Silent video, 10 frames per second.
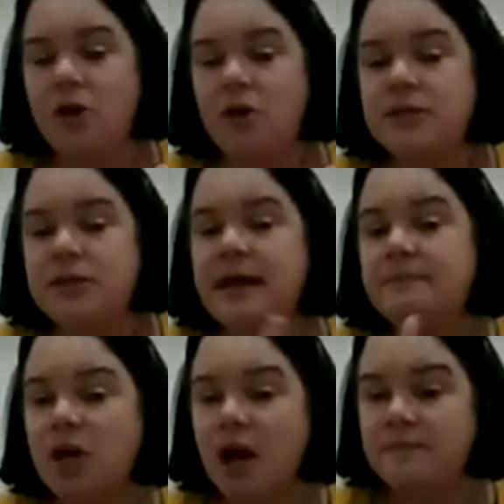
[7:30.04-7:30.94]

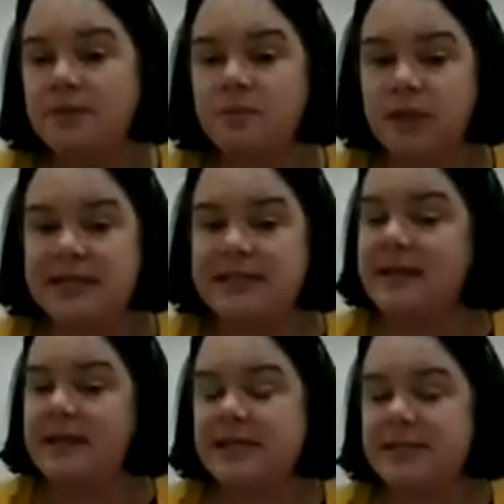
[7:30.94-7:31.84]
Sometimes we sit
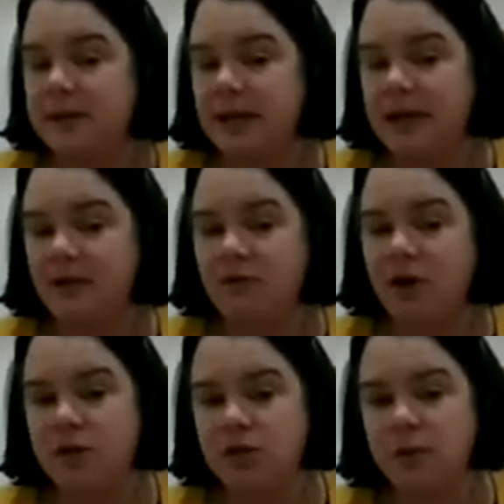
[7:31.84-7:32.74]
in this middle area,
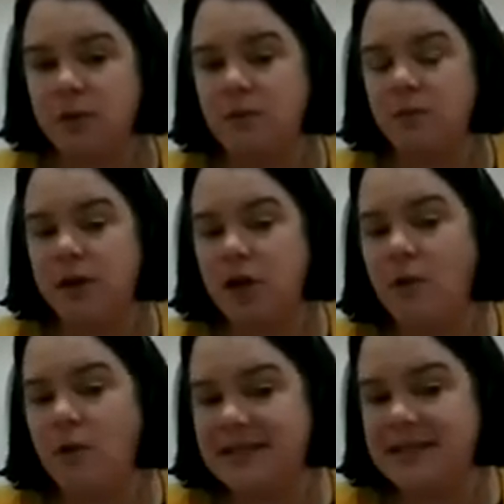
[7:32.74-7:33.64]
which we
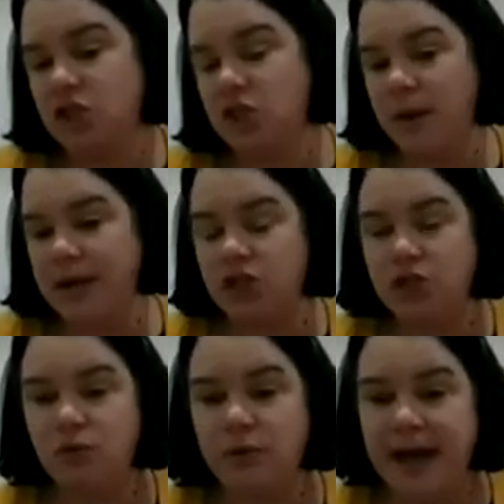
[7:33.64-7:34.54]
know as
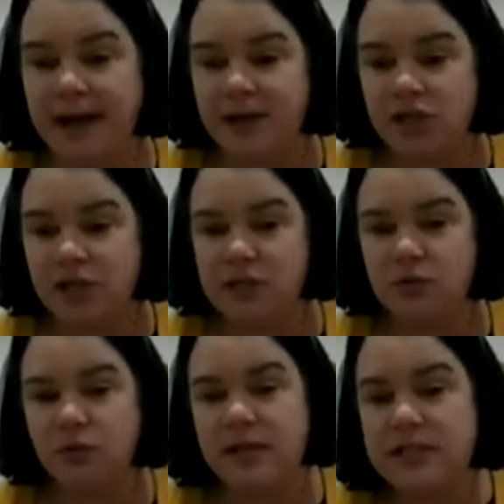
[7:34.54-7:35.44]
situational reactions,
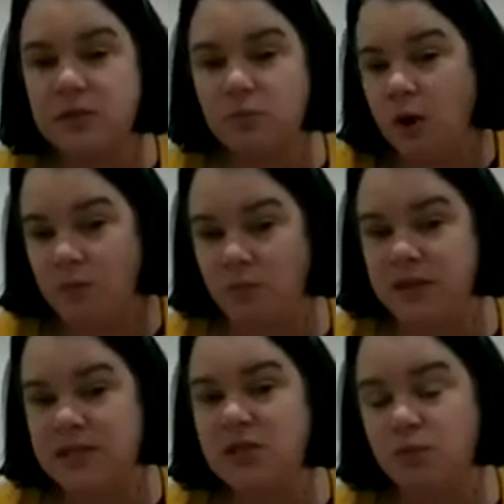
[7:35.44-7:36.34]
or this is
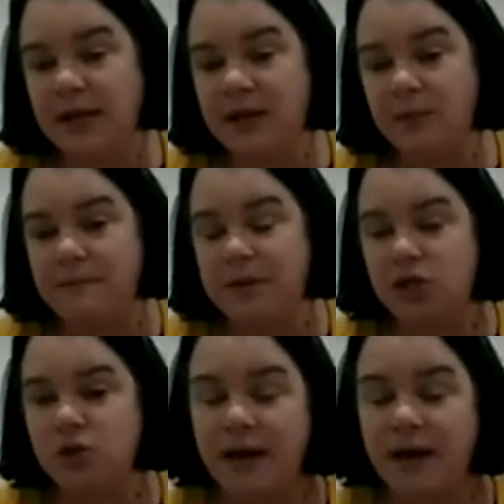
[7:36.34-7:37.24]
really where
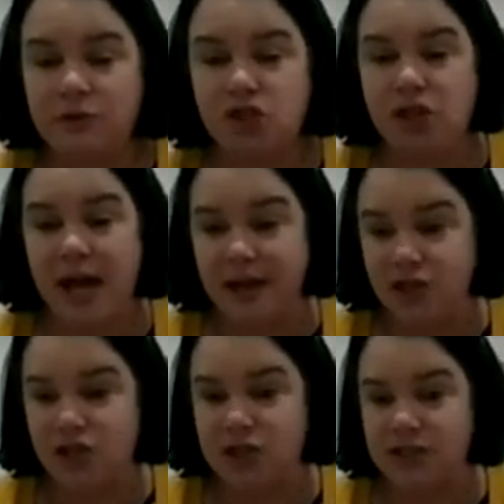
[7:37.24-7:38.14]
mental health
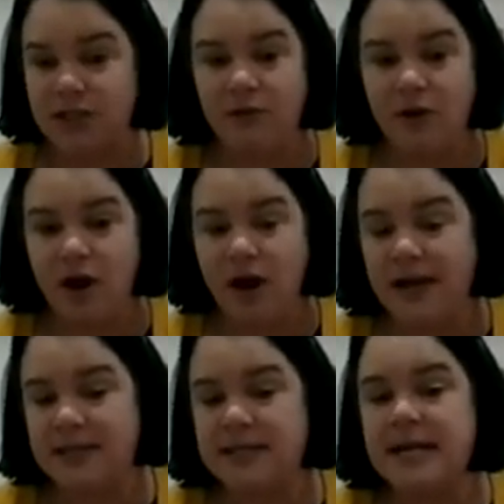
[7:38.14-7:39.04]
challenges
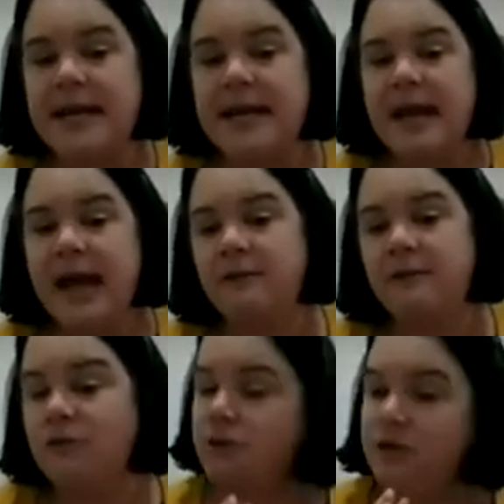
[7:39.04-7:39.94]
arise. And if
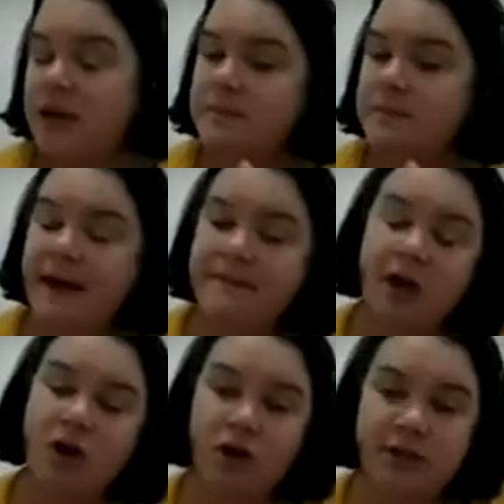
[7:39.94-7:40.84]
you think about
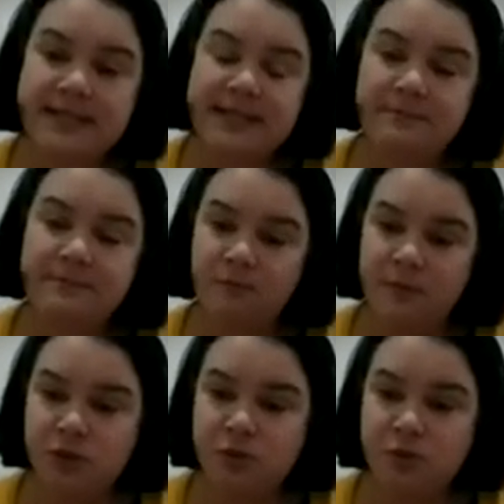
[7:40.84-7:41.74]
that concept of
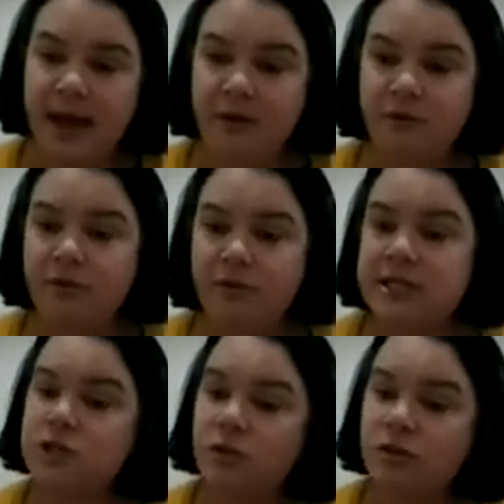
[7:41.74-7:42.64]
mental health, that
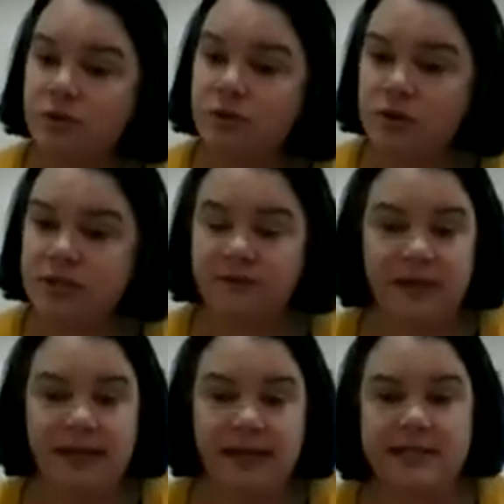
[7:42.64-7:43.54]
it's your thoughts,
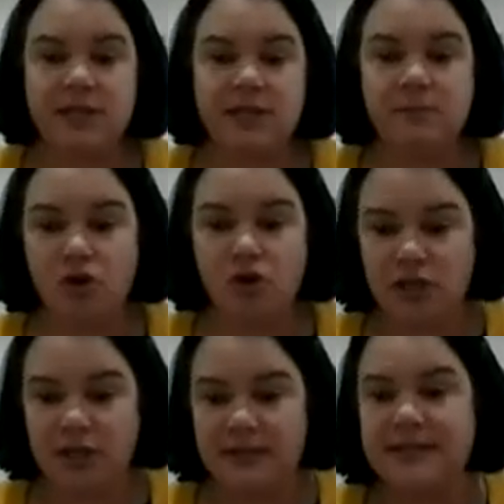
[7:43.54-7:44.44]
feelings and
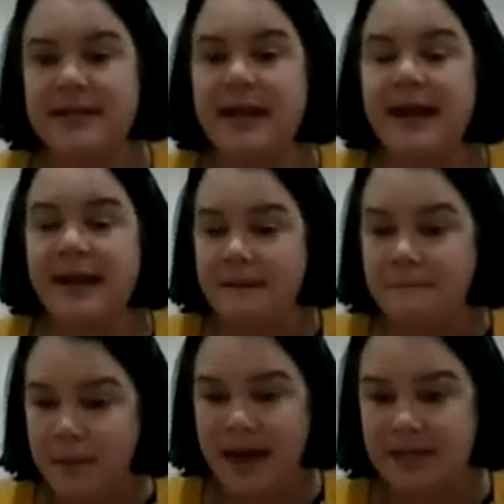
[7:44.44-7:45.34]
emotions
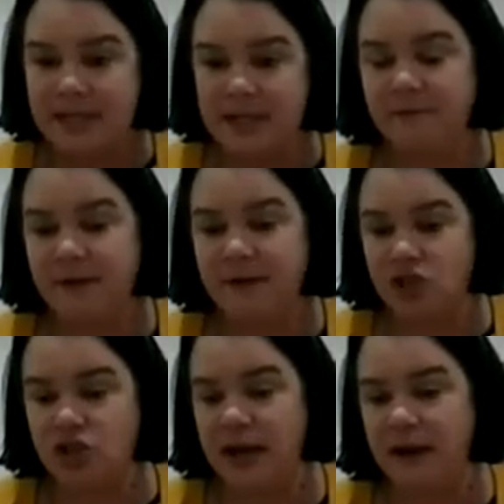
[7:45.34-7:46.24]
impacting
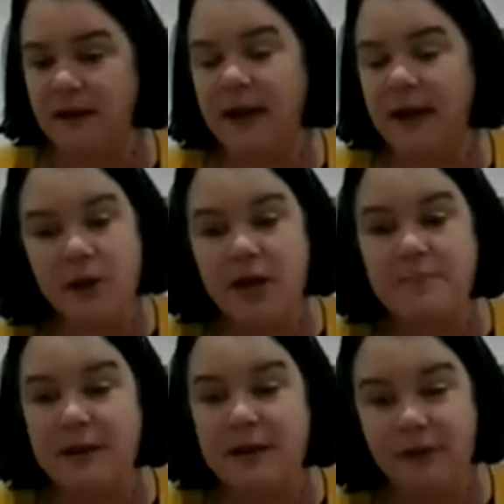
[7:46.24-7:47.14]
functioning. And when I
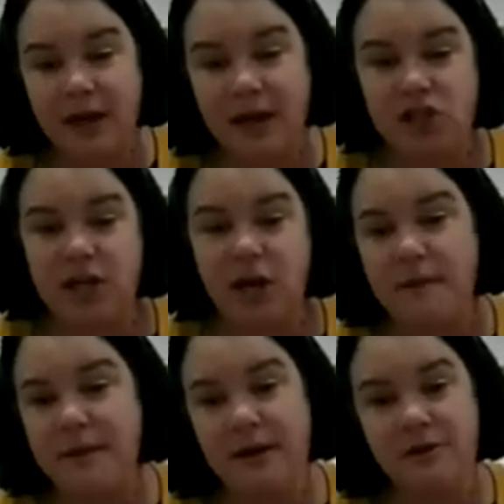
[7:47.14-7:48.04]
mean functioning, I
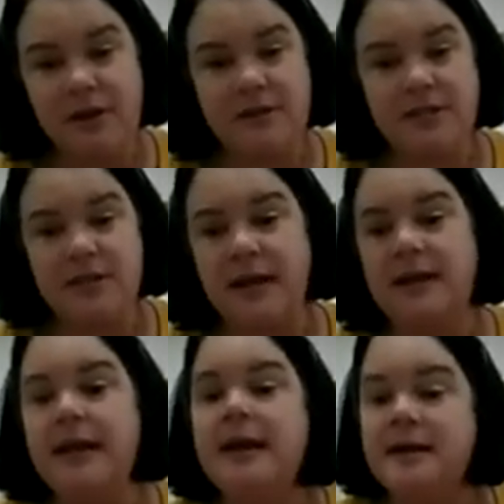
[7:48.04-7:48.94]
mean things like
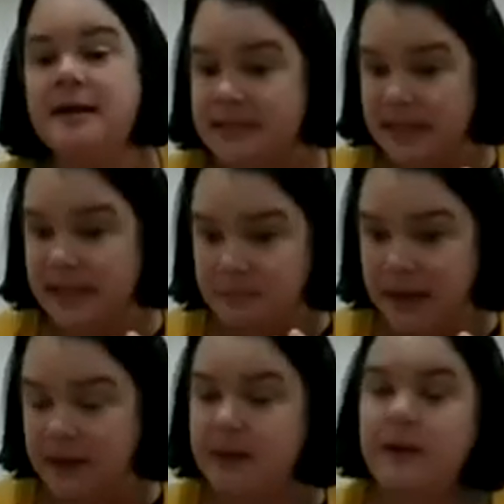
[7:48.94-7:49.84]

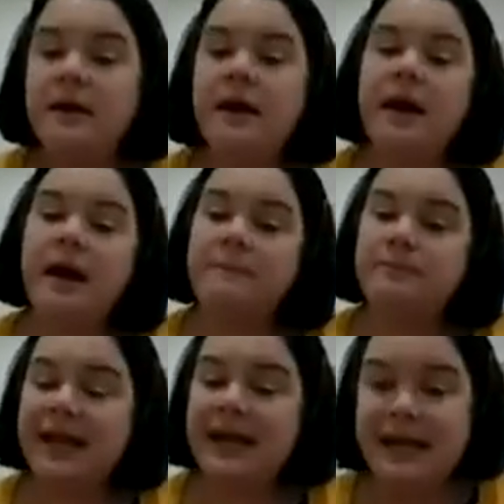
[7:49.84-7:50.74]
sleeping,
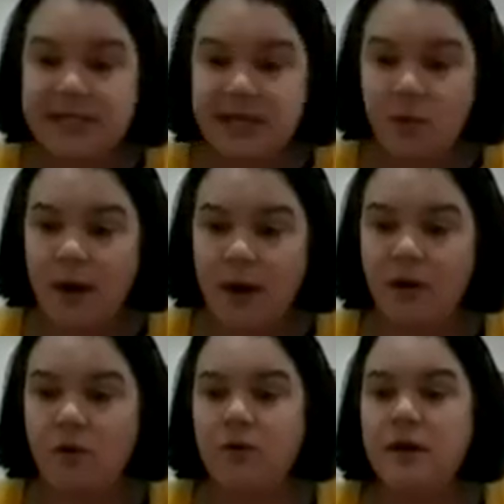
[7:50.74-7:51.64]
eating
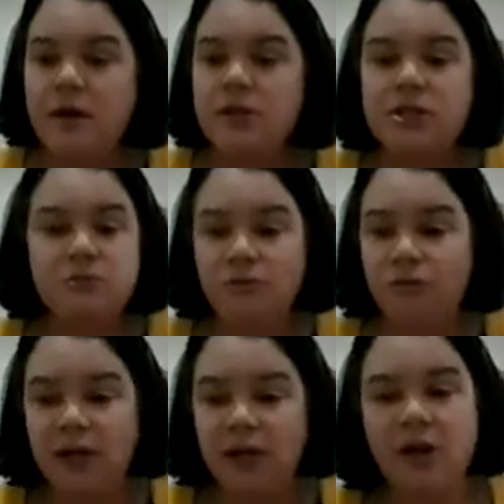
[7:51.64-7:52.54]
well,
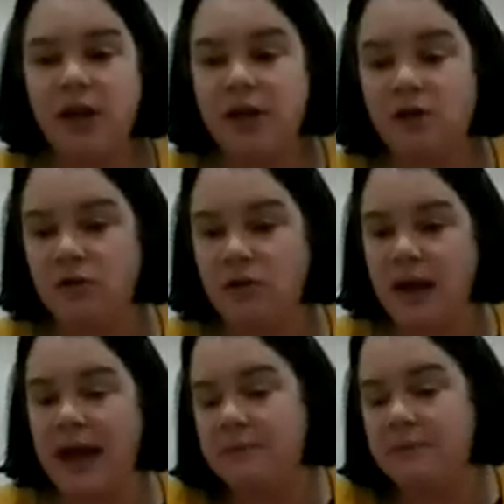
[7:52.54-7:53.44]
feeling like you're
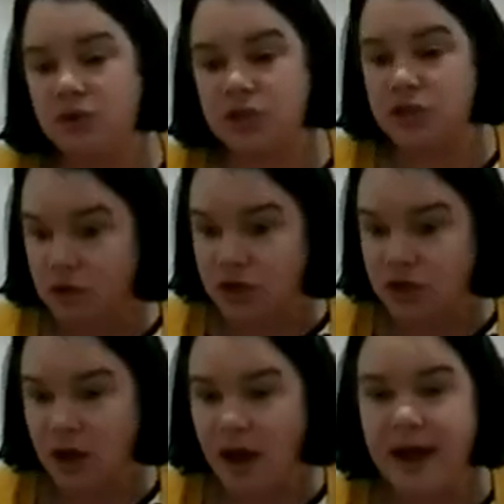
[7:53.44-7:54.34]
able to
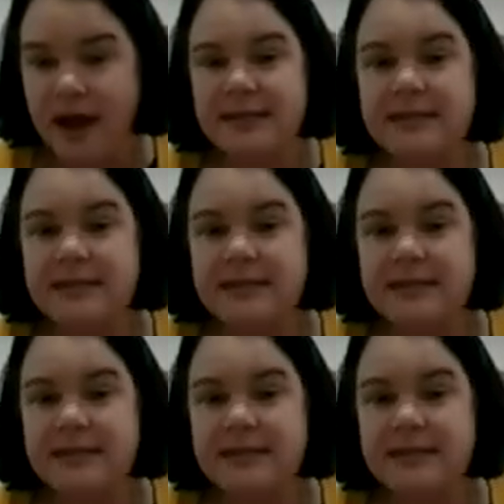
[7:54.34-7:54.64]
socialise,